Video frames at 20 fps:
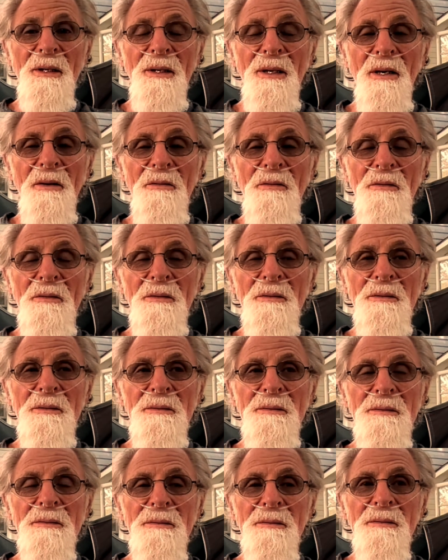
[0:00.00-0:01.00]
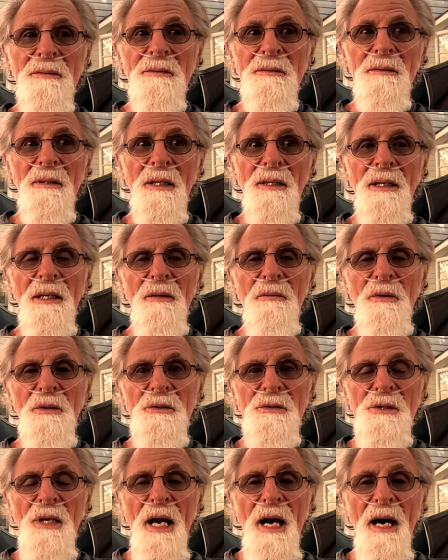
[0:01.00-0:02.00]
enough. And he
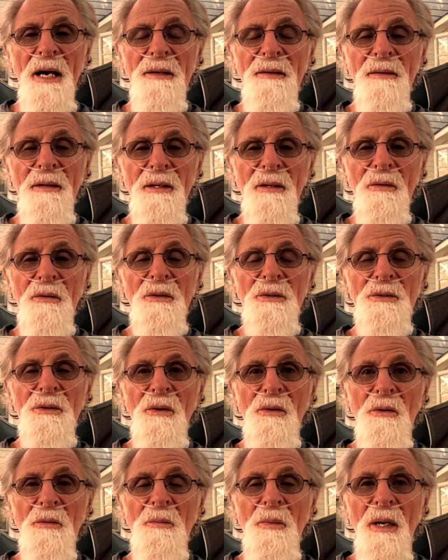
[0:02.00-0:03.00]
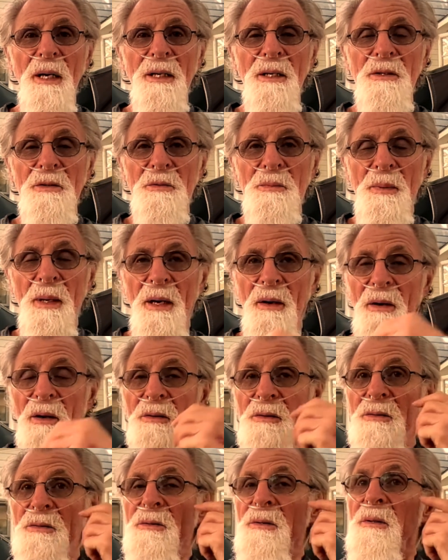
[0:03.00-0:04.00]
was sad. He was hurt by his
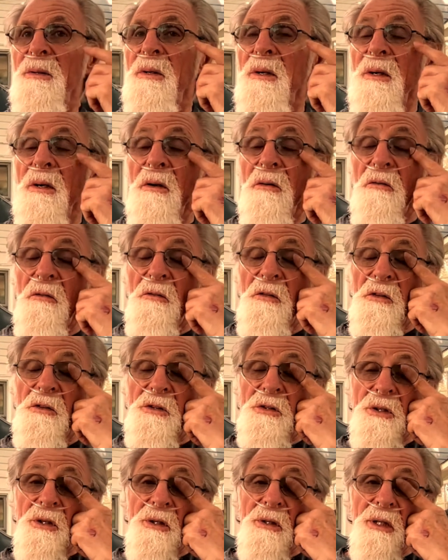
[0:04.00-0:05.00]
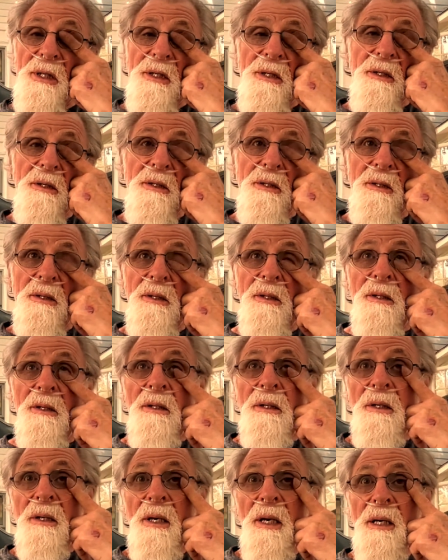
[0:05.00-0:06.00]
parents physically
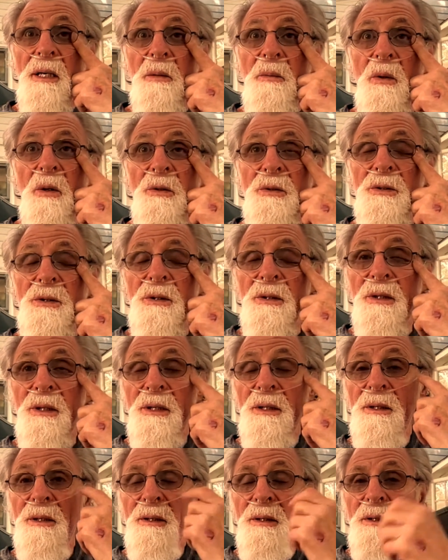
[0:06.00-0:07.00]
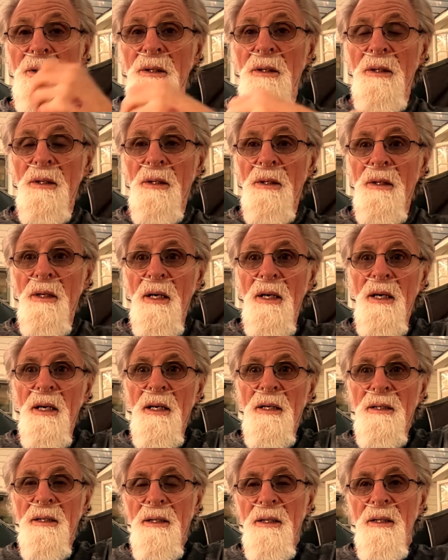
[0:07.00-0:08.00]
and emotionally.
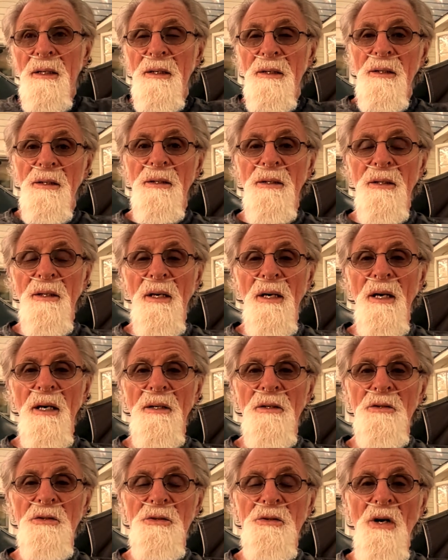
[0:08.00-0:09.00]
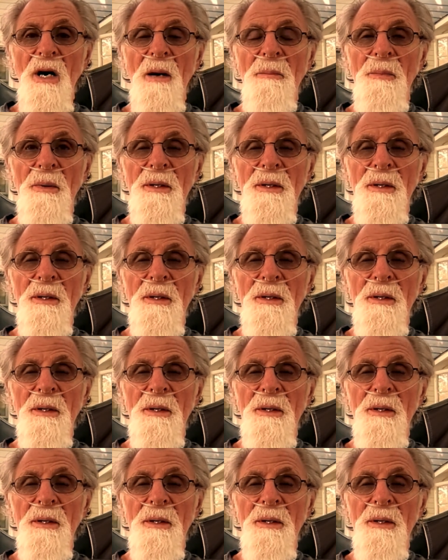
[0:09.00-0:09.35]
And he didn't know how to stop